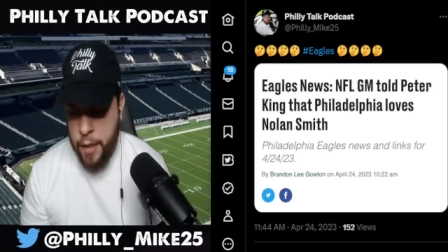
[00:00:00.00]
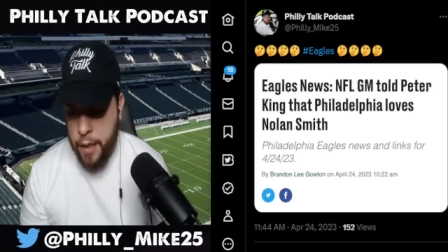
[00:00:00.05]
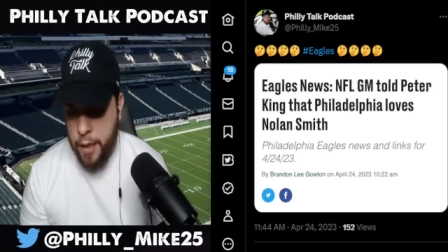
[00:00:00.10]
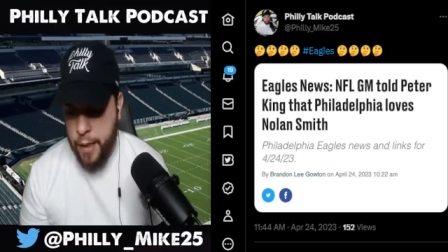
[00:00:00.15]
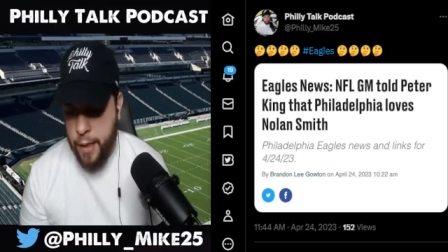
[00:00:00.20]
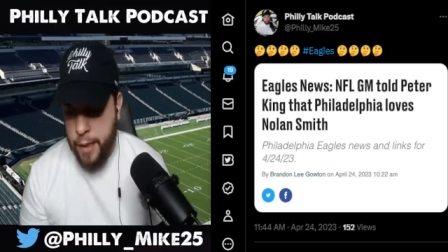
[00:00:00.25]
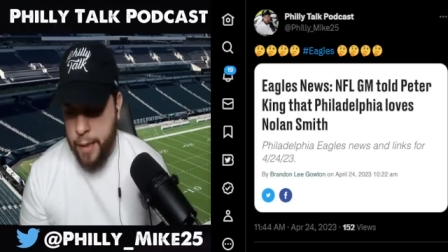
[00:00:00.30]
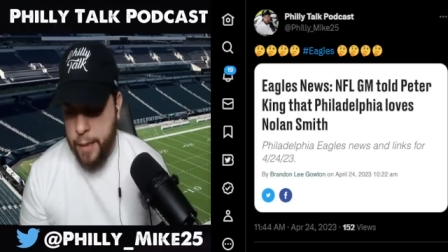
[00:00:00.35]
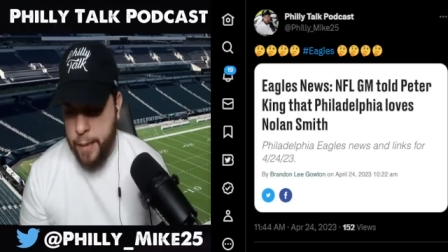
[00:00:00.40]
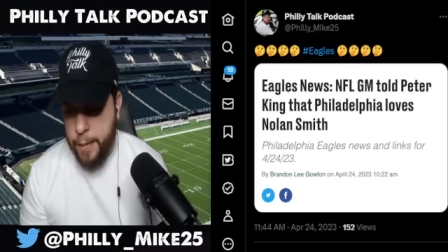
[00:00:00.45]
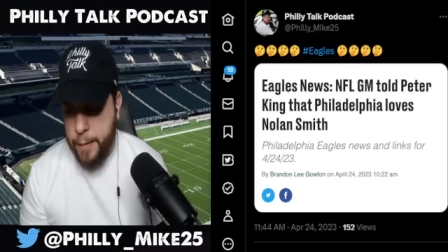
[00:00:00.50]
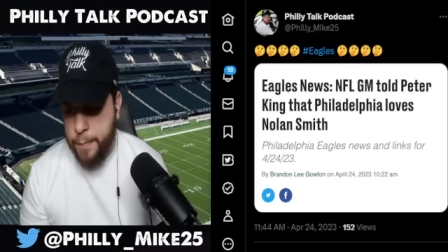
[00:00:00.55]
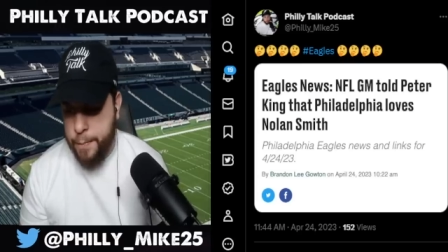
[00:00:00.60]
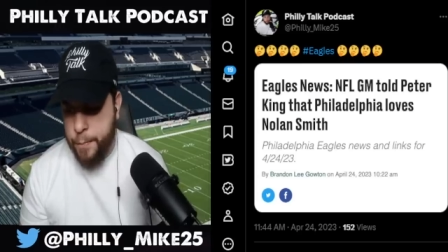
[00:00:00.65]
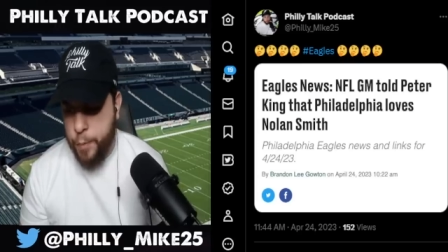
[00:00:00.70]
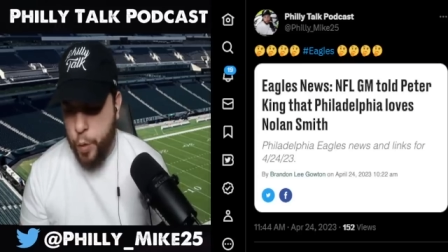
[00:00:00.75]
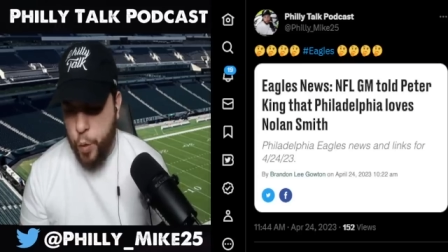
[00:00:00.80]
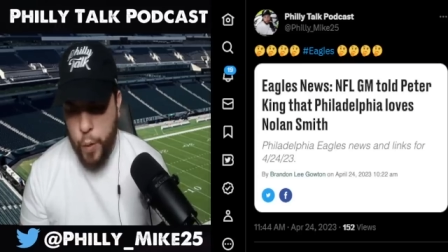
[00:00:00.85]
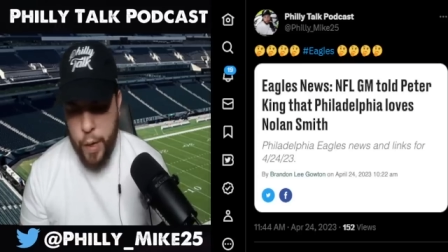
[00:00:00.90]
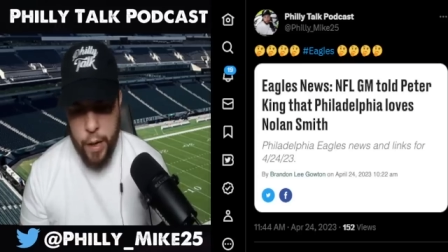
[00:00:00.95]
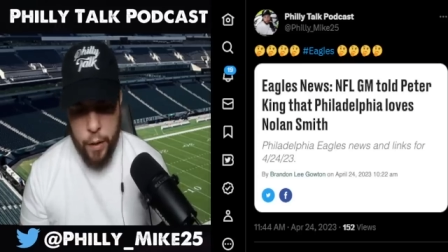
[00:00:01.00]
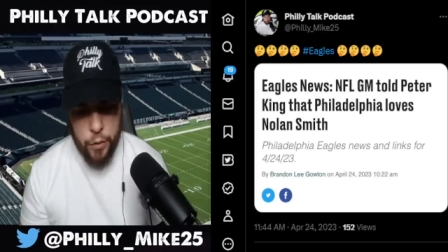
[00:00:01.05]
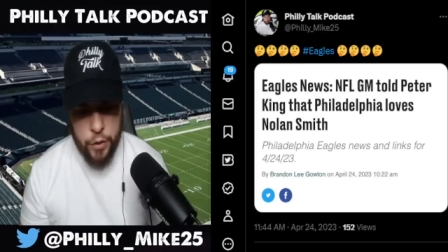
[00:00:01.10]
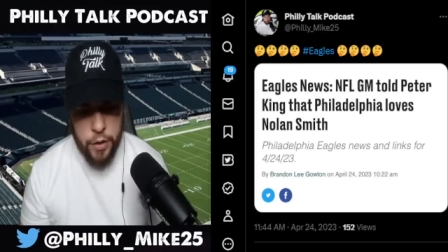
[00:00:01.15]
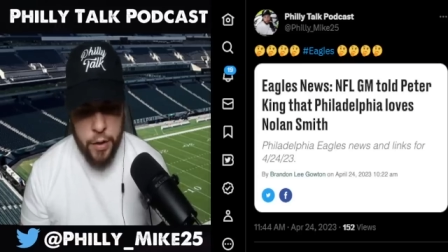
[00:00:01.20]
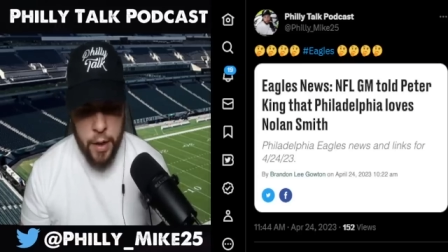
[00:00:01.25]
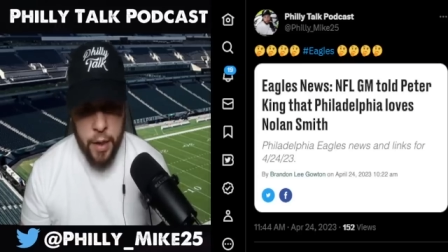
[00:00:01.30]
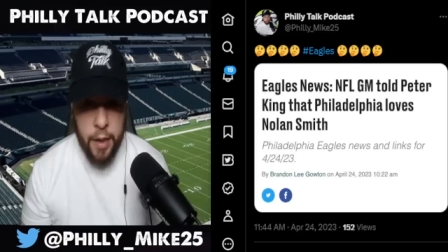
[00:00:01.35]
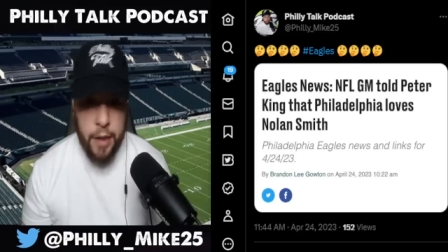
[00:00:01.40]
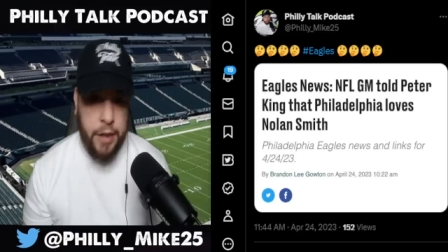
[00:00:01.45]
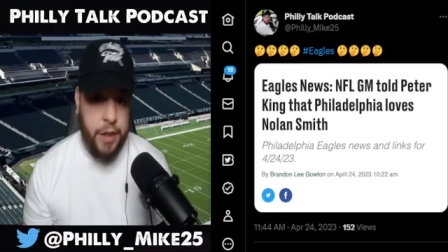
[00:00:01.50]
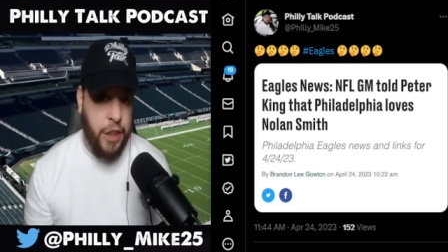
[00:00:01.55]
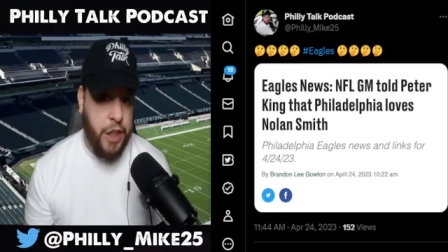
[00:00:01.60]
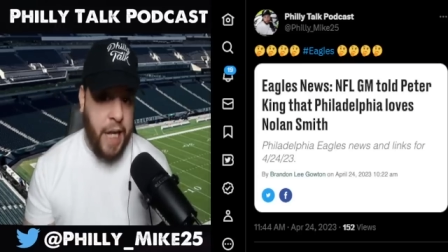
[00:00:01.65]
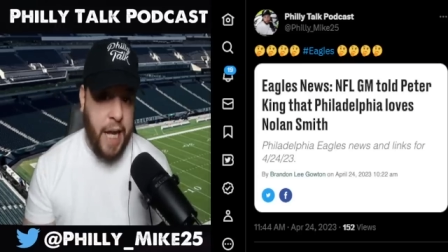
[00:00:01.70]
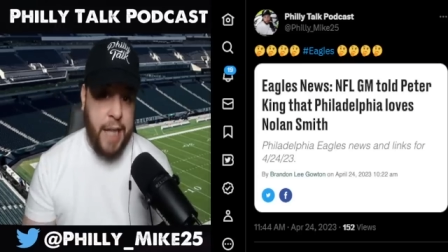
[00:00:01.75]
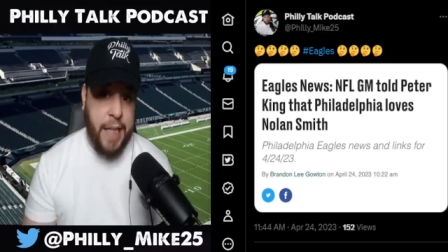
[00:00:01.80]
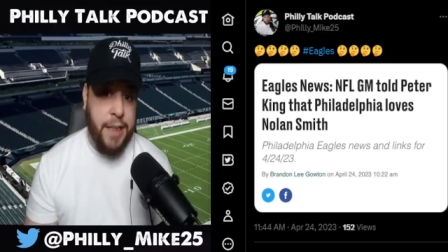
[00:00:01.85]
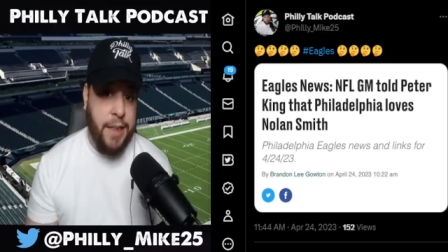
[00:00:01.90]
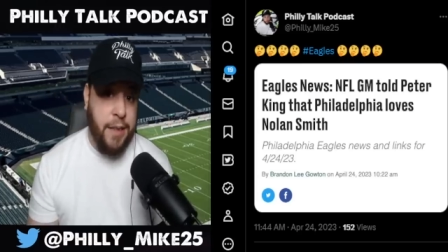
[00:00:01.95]
Who else?
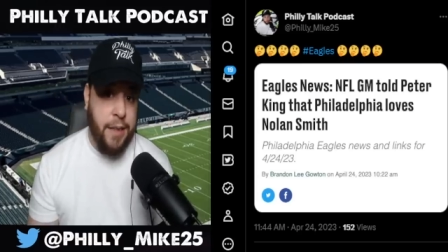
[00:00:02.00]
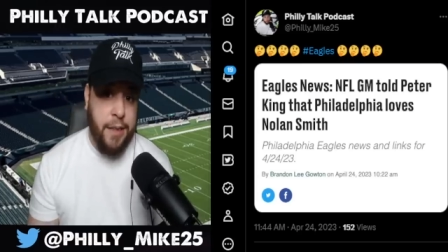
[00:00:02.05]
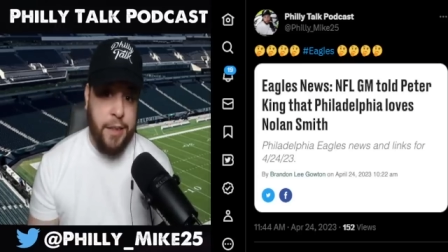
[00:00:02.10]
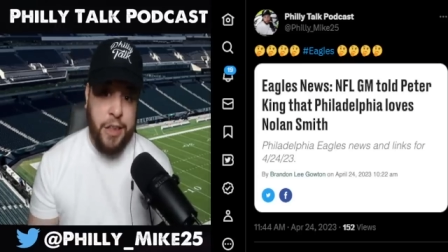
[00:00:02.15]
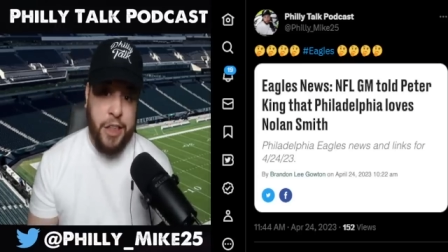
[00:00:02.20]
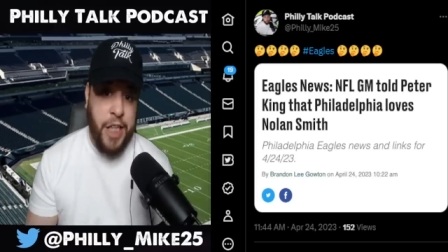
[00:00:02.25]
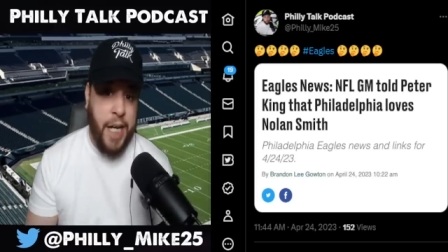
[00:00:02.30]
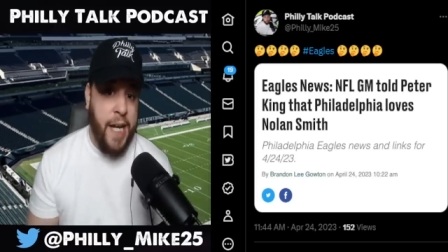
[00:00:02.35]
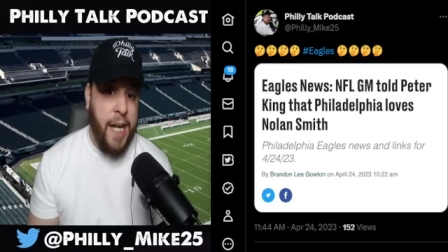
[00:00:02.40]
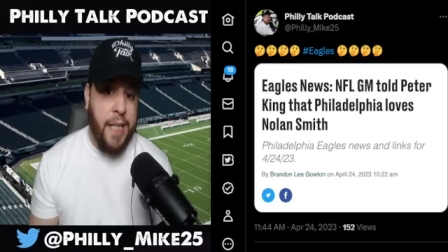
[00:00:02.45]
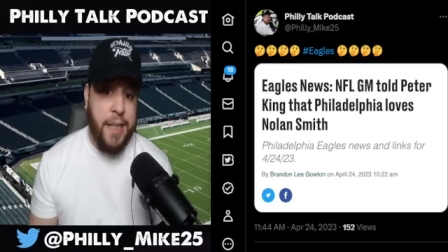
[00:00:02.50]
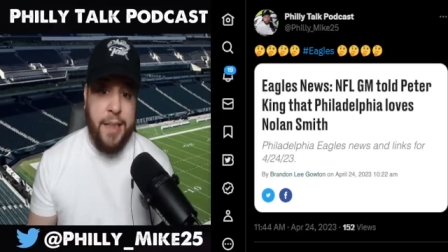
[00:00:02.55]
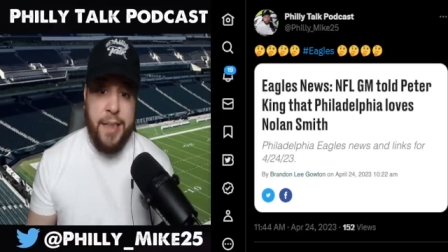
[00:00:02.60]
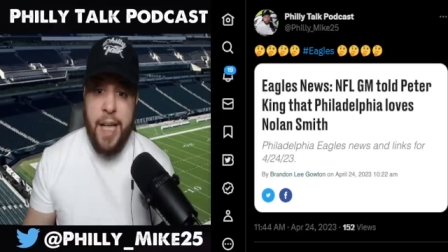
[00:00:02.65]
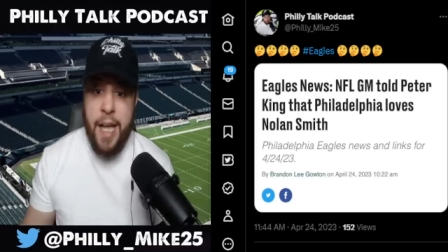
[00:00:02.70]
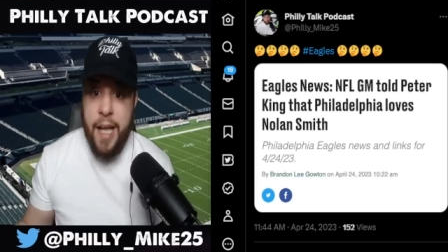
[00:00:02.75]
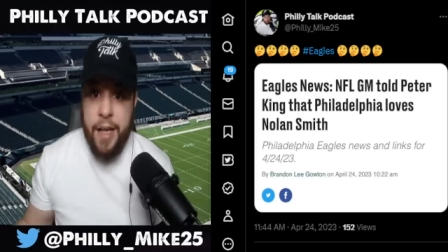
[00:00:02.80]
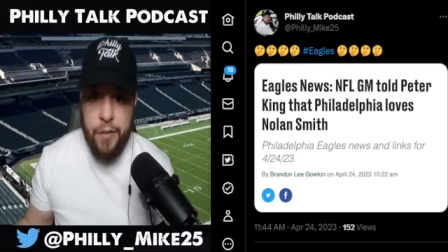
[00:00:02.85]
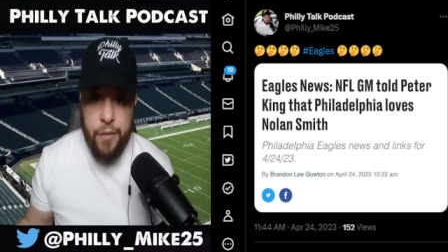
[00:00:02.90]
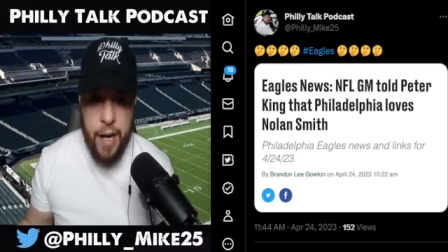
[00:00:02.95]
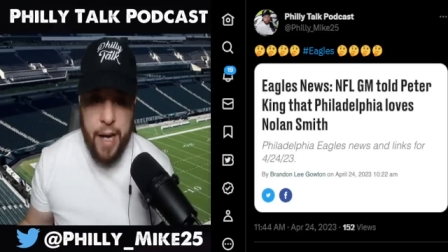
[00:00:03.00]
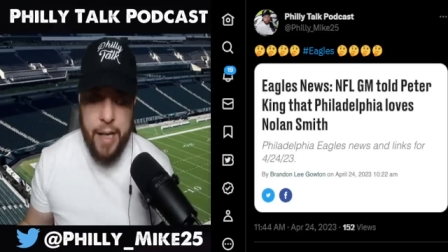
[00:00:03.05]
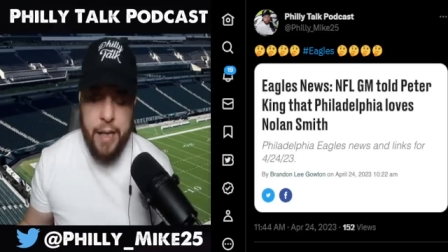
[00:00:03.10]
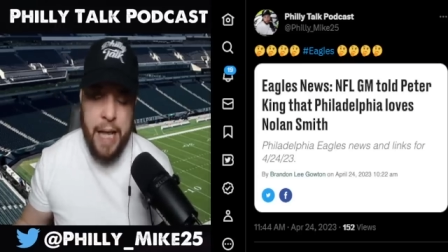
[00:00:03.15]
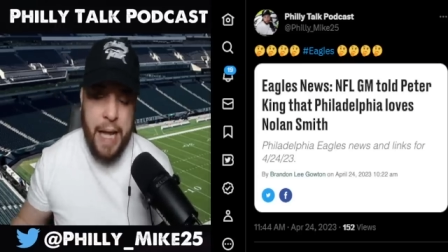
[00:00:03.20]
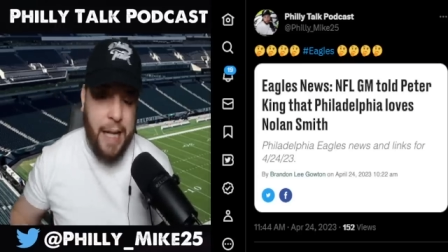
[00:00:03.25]
Jackson, JSN, right?